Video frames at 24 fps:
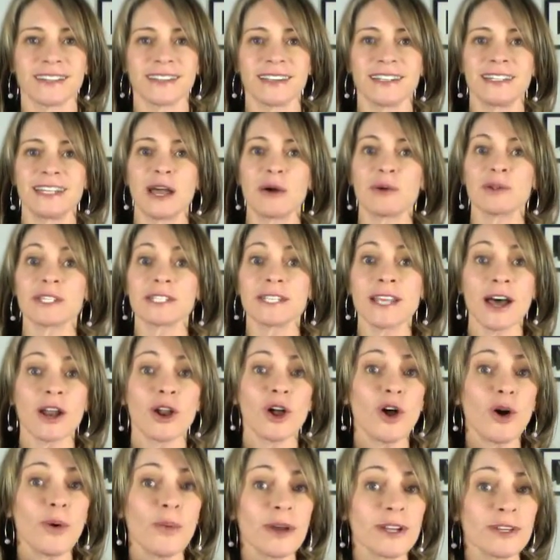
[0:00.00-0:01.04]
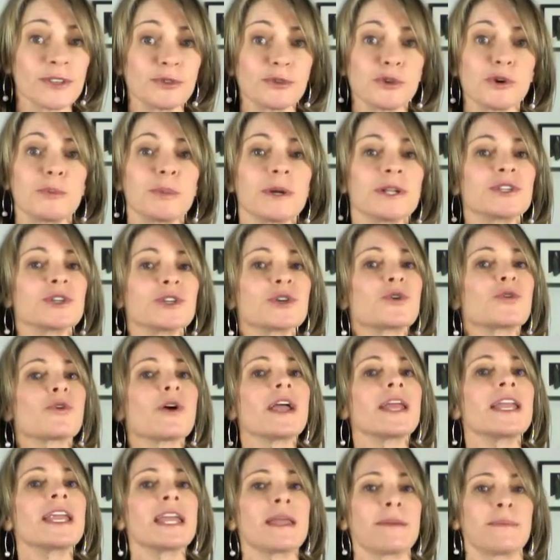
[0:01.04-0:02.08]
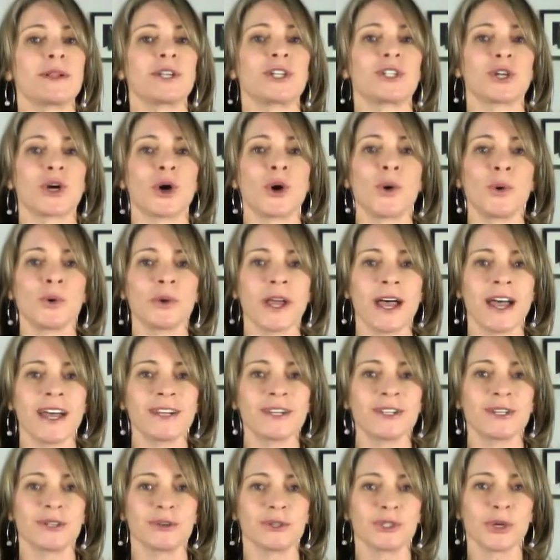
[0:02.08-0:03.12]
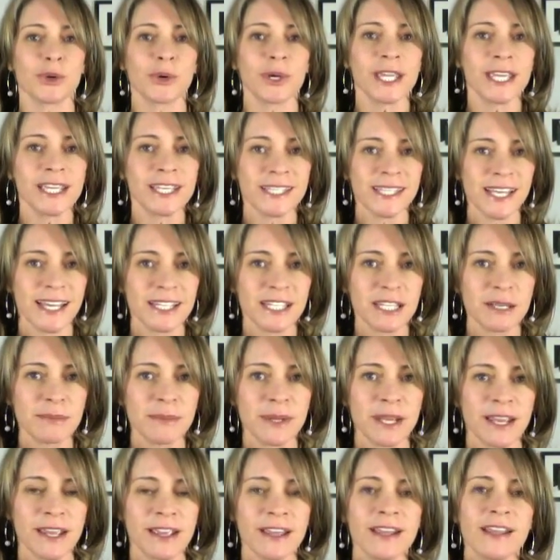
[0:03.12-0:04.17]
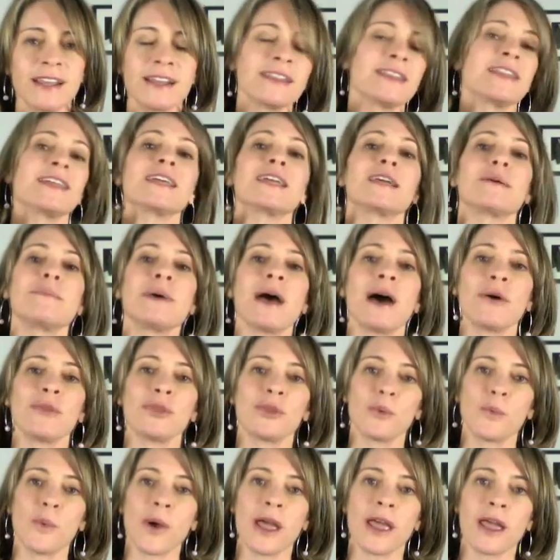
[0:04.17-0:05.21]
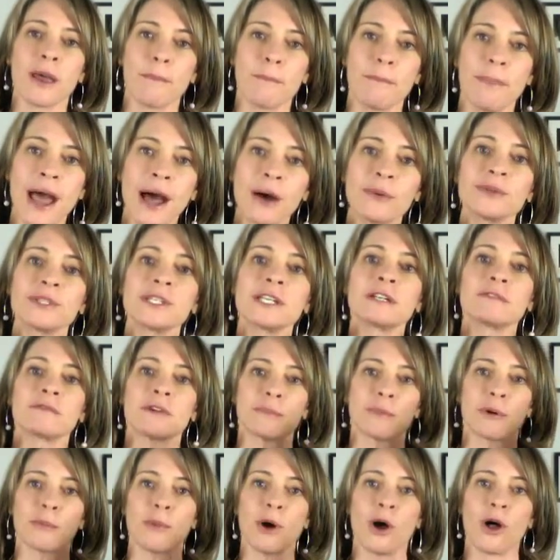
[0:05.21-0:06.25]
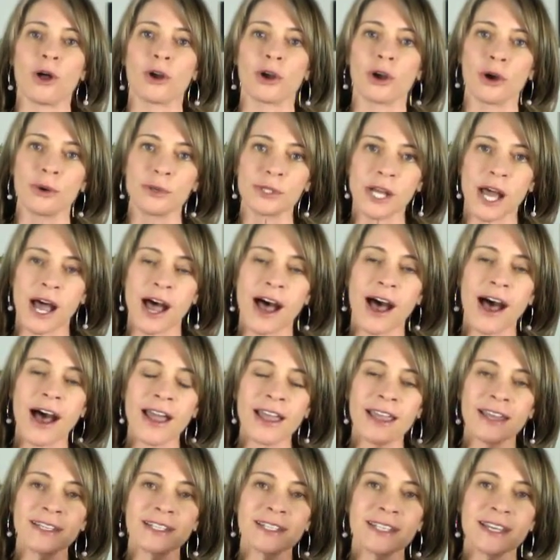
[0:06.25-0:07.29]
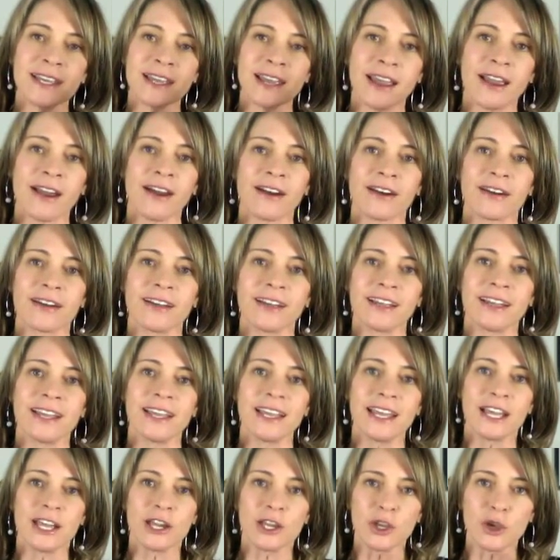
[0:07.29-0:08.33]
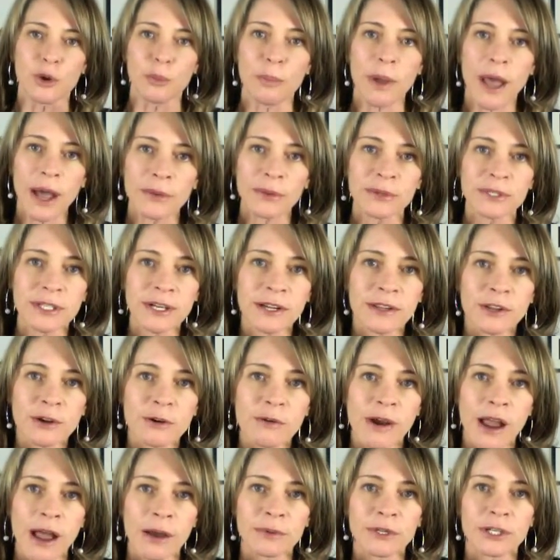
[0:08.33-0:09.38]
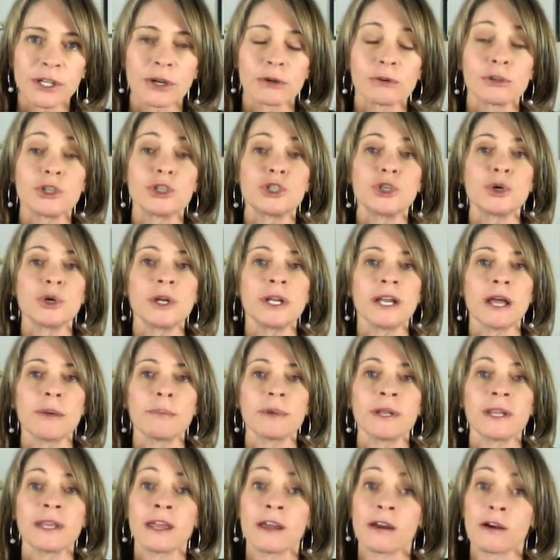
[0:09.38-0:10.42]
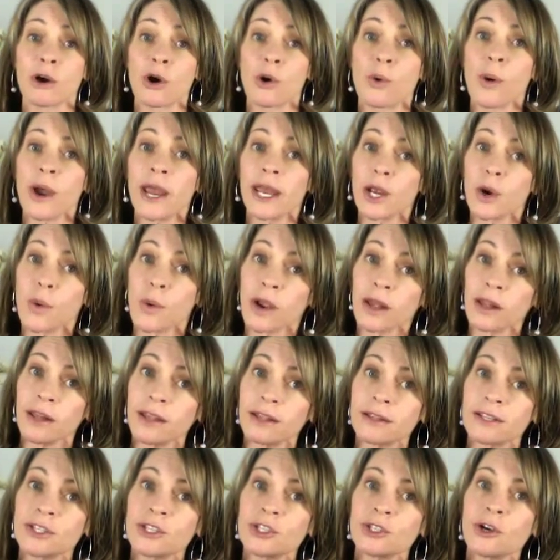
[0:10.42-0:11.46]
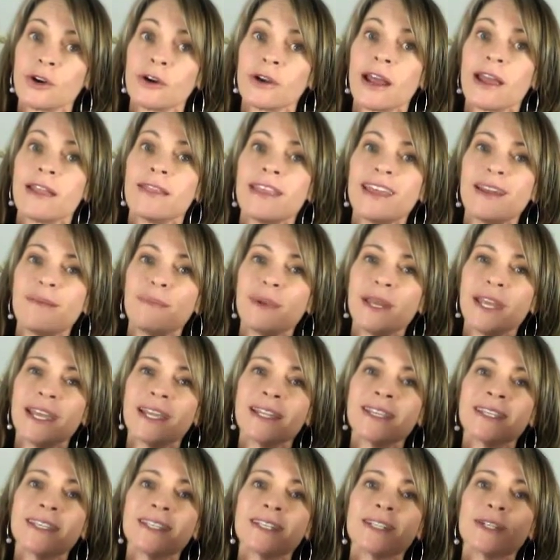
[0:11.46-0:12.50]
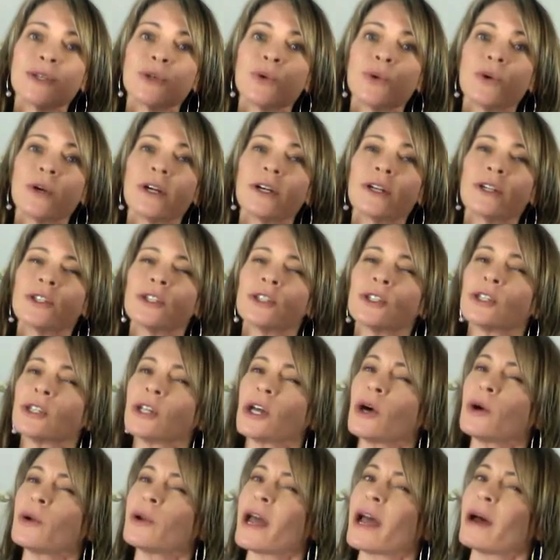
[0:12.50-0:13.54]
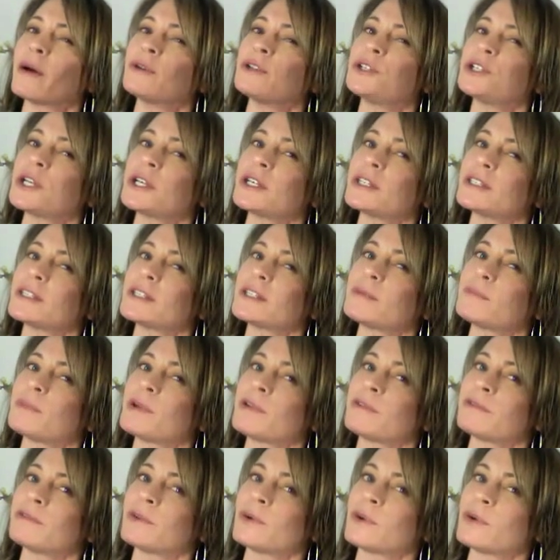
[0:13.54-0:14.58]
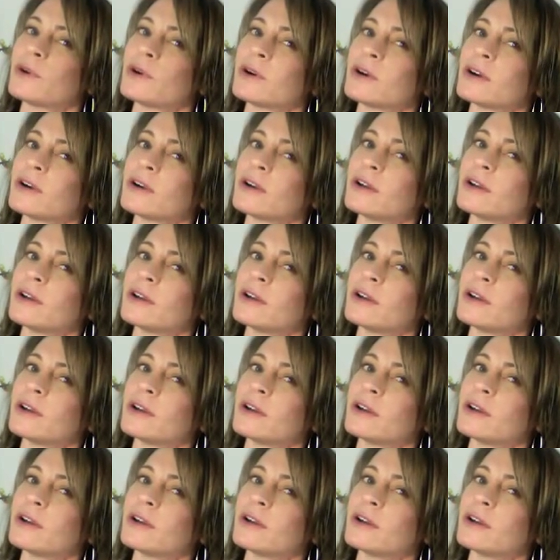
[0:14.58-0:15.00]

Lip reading: Now, it's not always true, but it's a great image to hold on to. So he said to me, think about the way a bouncing rubber ball goes high into the air. You bounce on the ground, it goes shooting up in the air quite quickly at the start, and then it begins to slow down just before